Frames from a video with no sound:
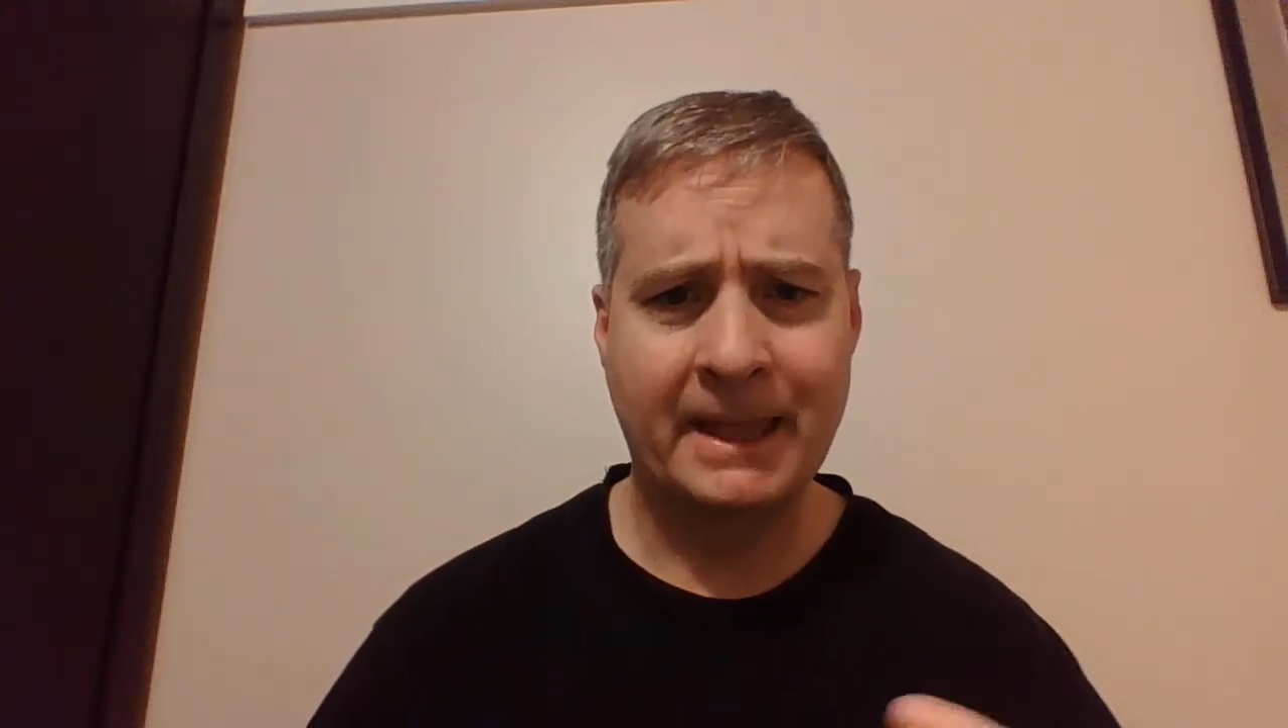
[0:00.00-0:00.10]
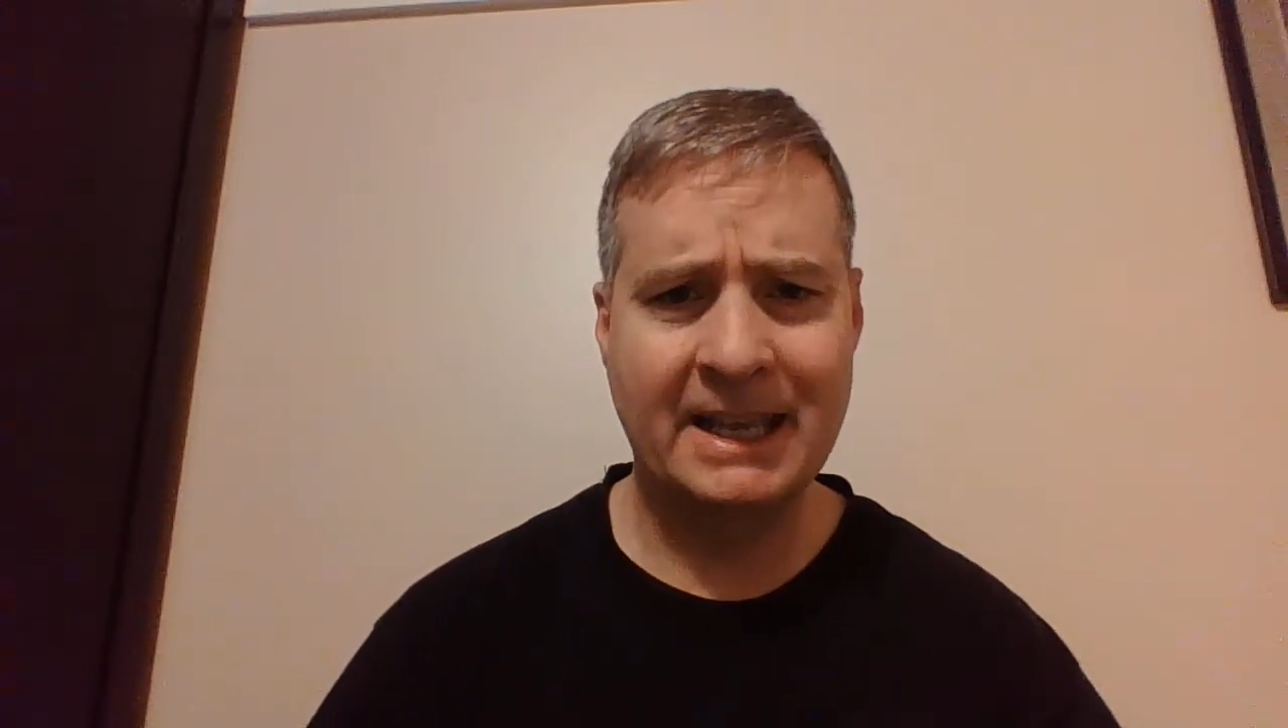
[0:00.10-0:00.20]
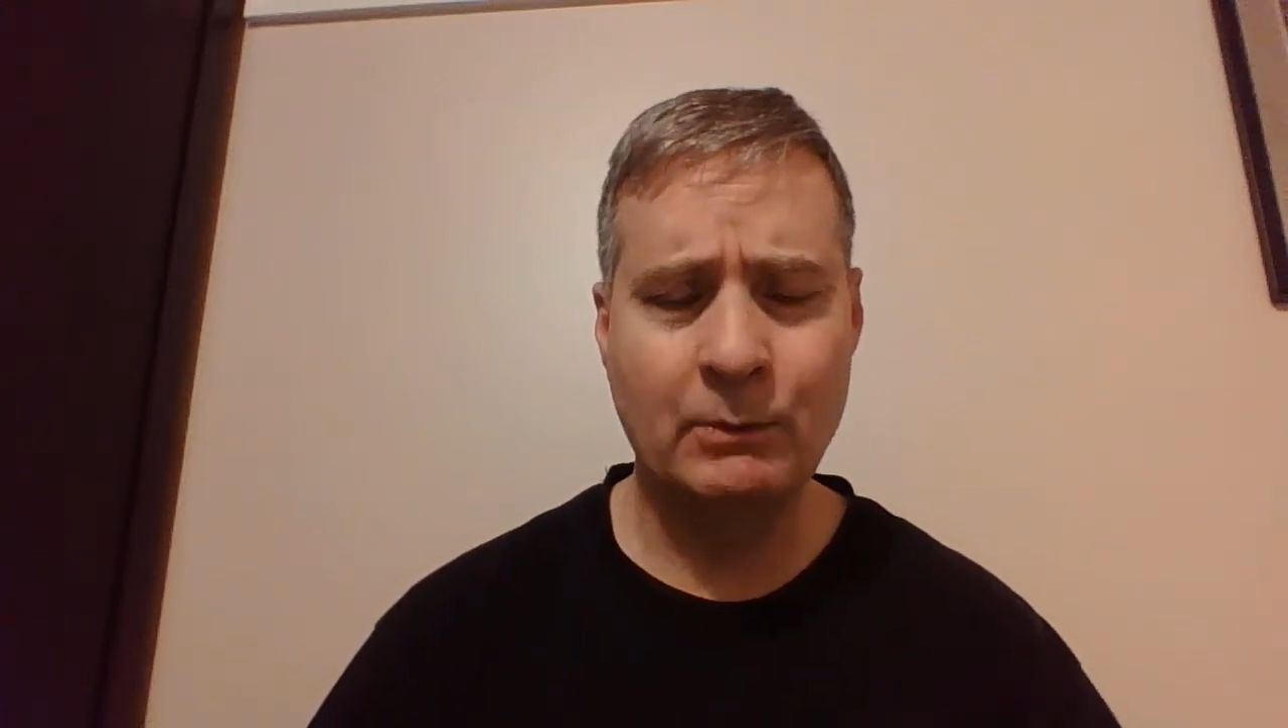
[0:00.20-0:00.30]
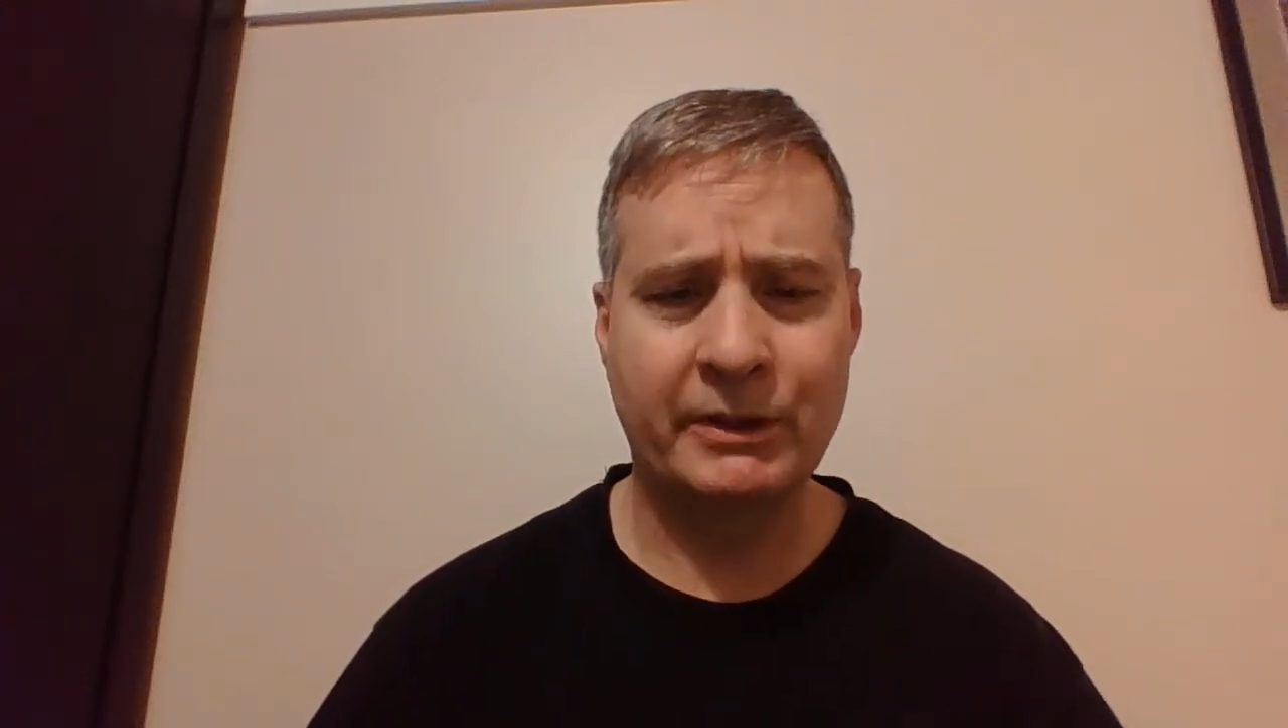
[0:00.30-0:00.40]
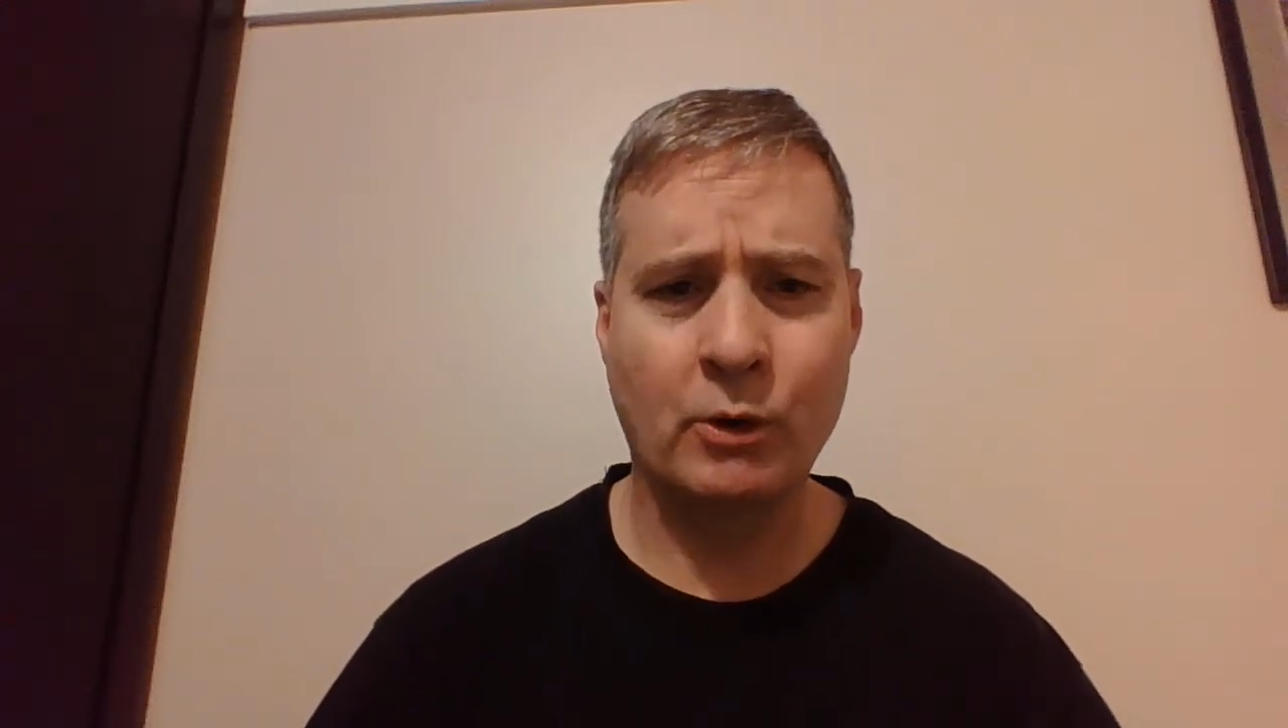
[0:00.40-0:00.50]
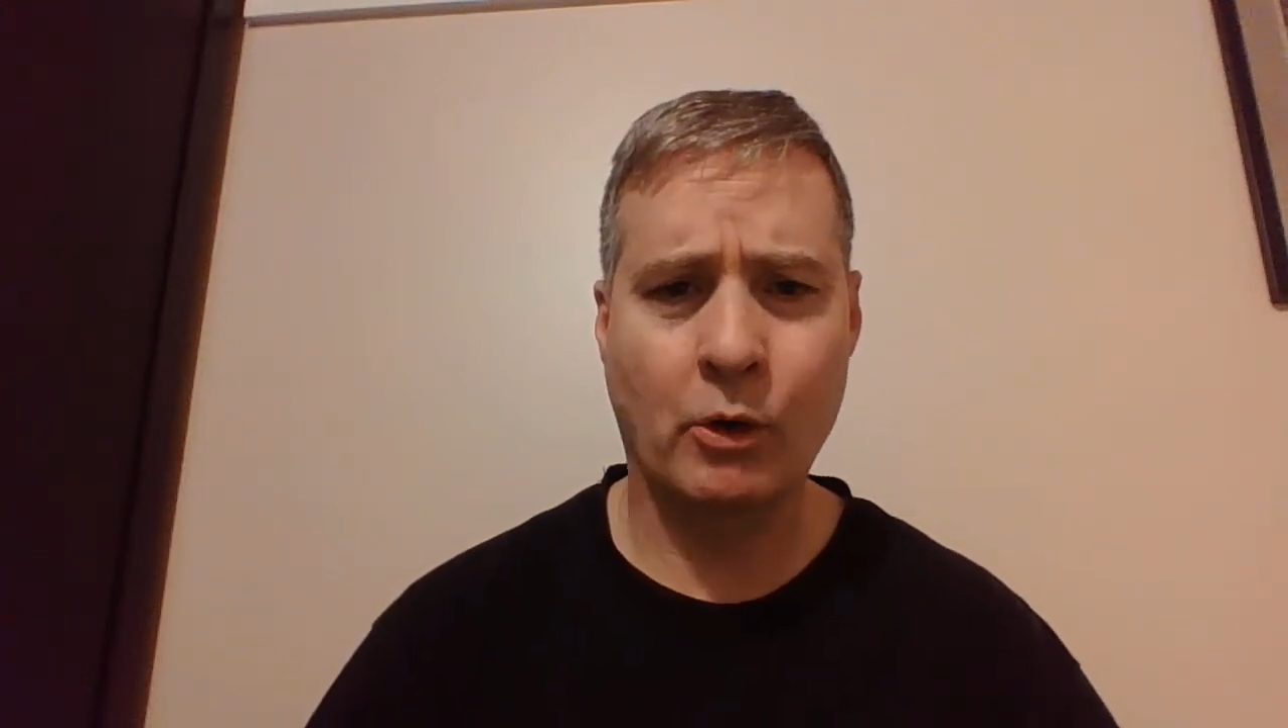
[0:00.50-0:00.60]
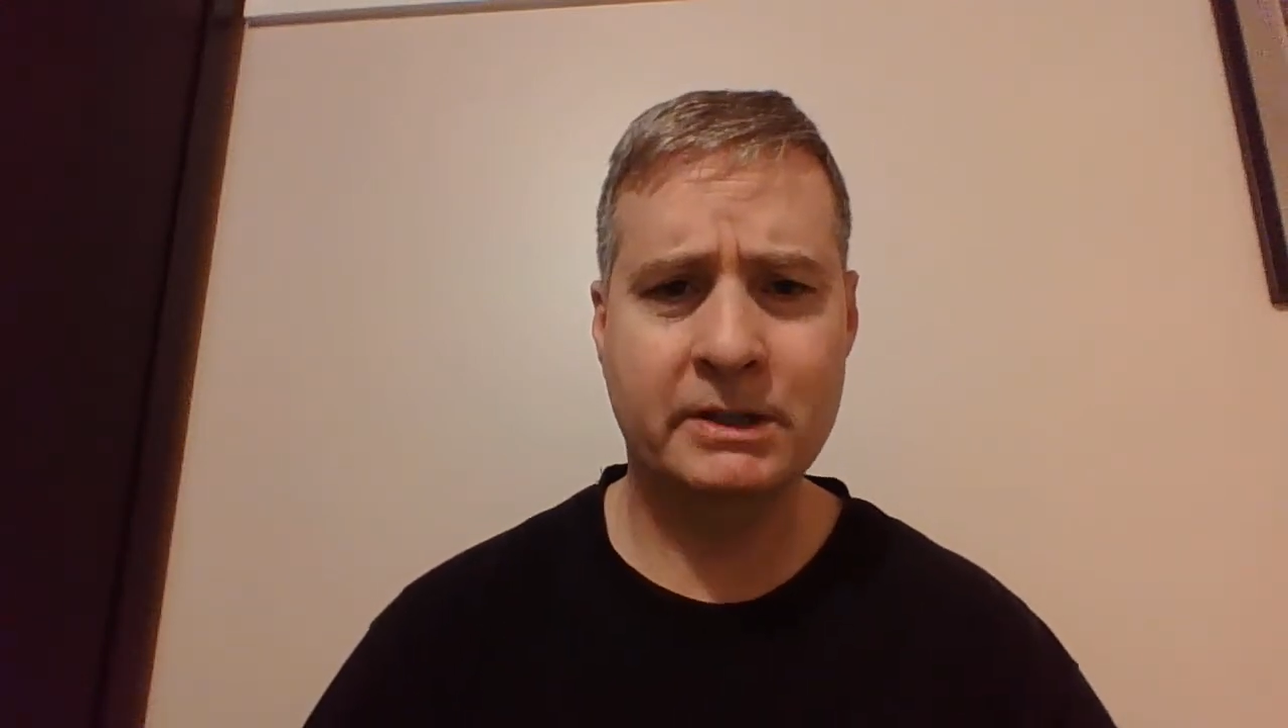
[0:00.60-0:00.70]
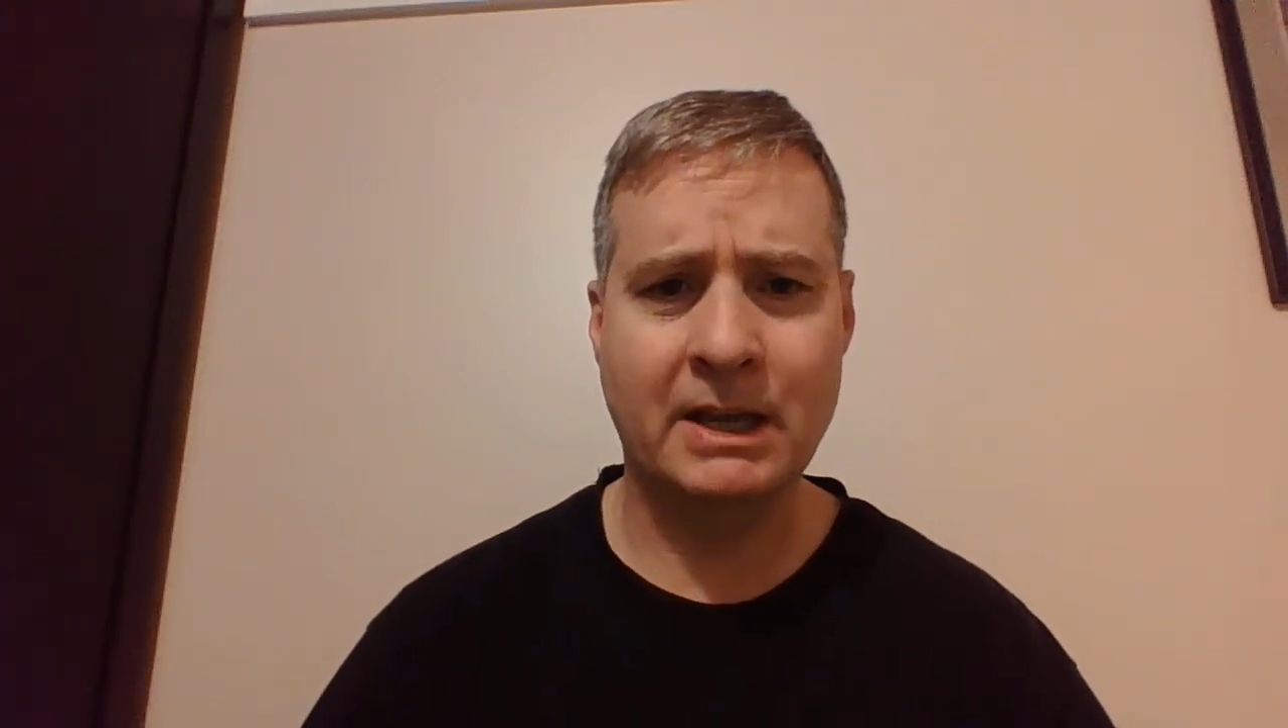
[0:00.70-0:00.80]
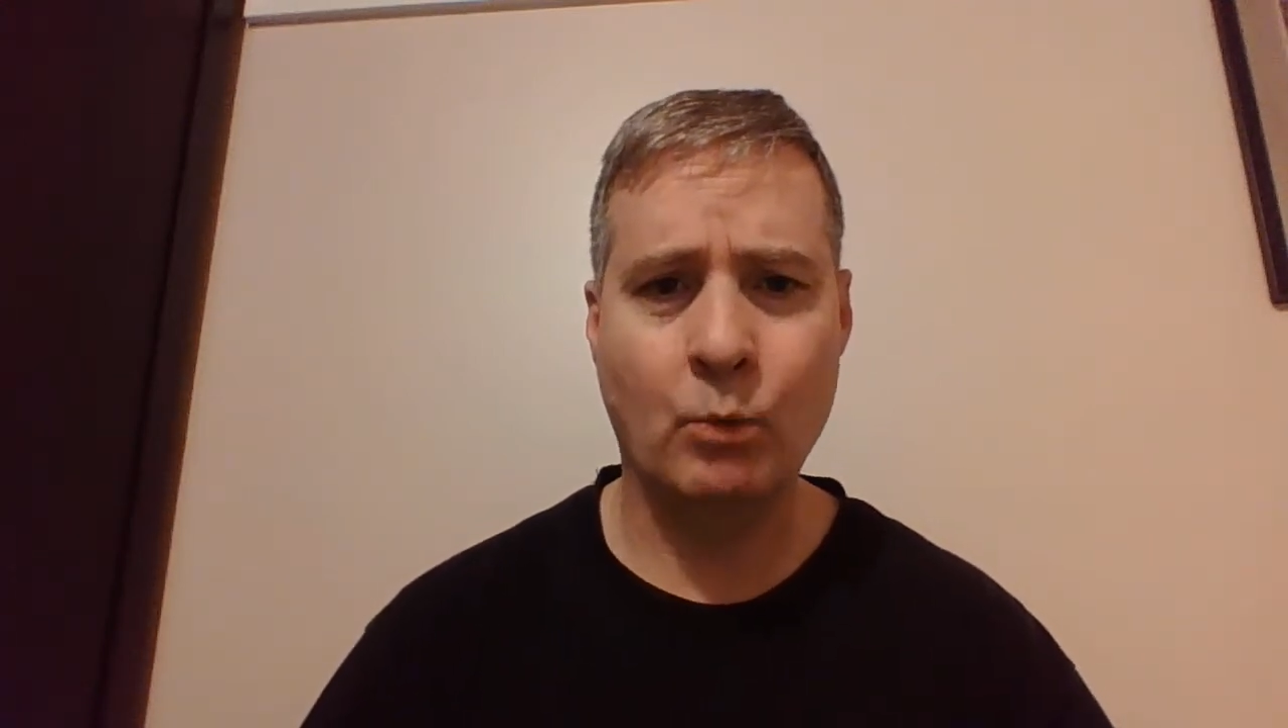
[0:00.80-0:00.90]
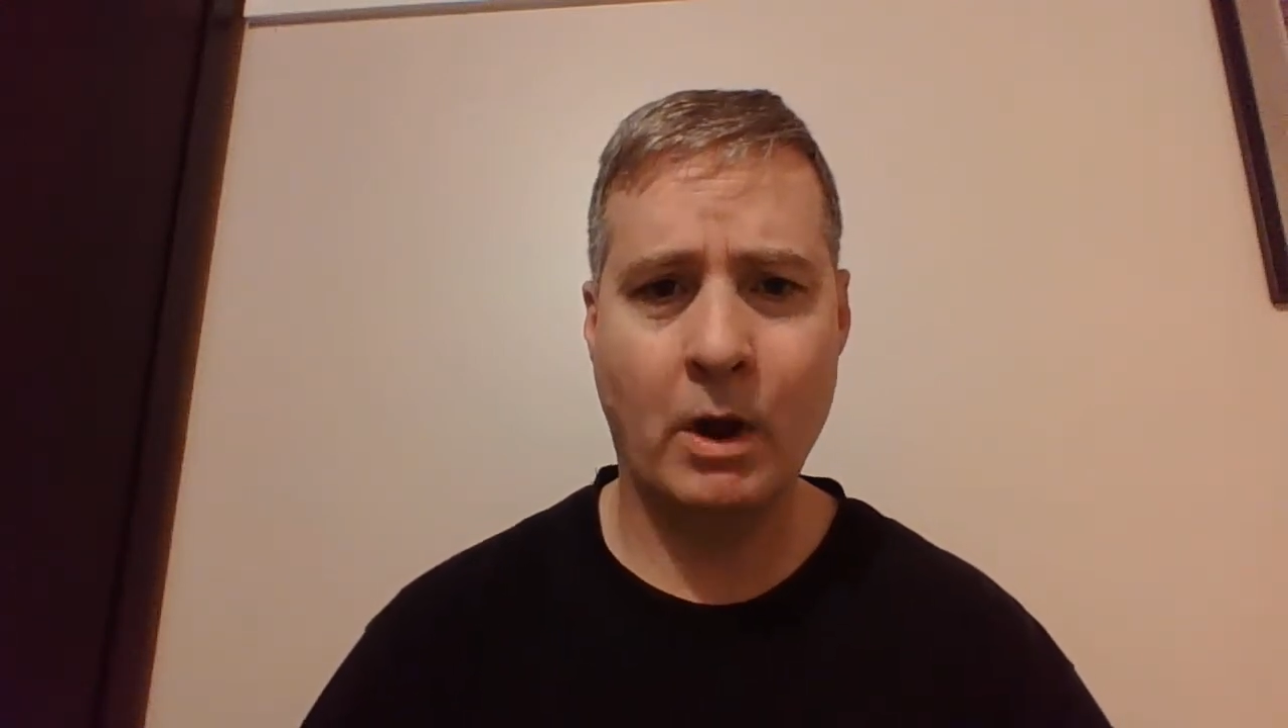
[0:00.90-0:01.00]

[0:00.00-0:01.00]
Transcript: getting with the orcs thing,